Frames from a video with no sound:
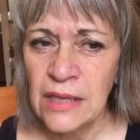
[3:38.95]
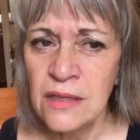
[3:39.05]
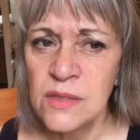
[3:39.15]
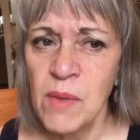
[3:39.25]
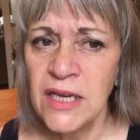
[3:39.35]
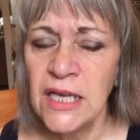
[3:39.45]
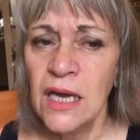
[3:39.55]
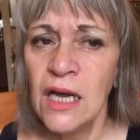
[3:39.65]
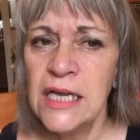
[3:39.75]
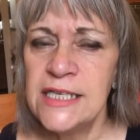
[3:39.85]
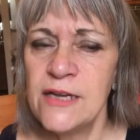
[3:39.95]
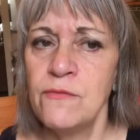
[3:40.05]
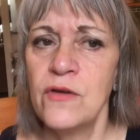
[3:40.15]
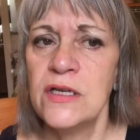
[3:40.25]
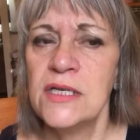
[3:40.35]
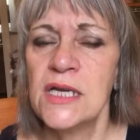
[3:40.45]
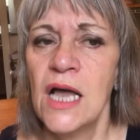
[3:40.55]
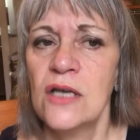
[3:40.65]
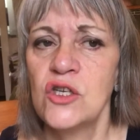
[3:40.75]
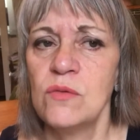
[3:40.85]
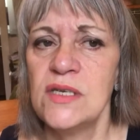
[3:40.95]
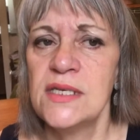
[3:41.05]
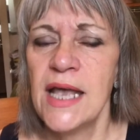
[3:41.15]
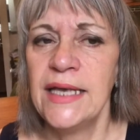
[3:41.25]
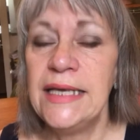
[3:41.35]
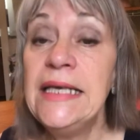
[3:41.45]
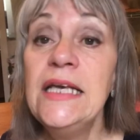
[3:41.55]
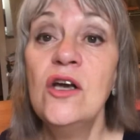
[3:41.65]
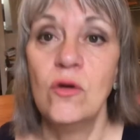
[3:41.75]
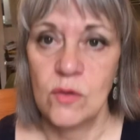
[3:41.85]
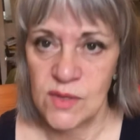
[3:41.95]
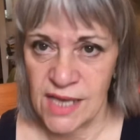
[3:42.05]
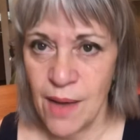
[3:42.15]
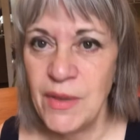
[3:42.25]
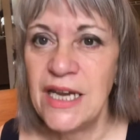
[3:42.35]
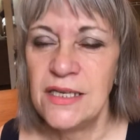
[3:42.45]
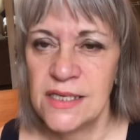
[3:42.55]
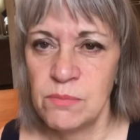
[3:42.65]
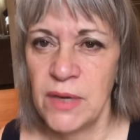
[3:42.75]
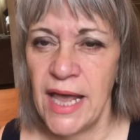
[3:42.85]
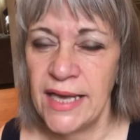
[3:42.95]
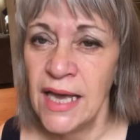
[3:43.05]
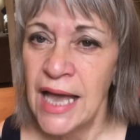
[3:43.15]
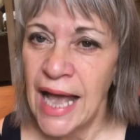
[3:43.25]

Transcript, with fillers: there's many different, shall we say, egos coming into play.